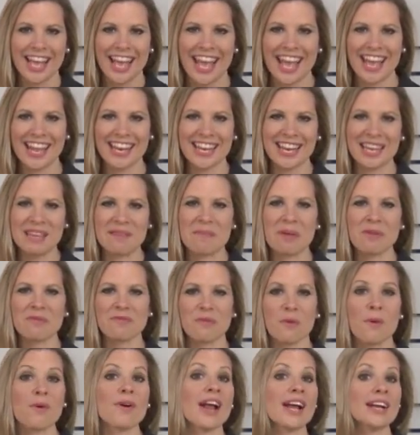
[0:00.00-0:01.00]
in NEMA
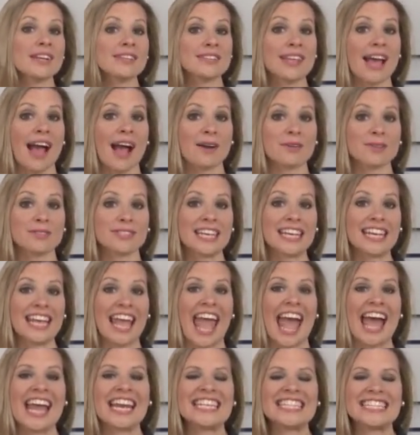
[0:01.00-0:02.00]
4X housing
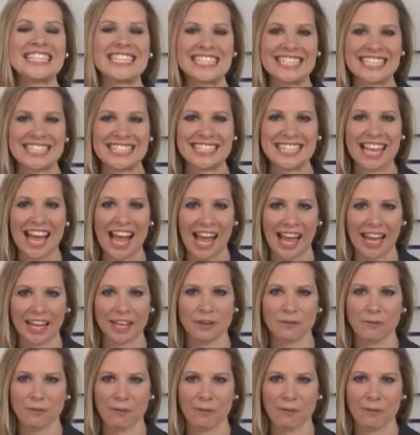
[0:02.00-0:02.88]
and it's designed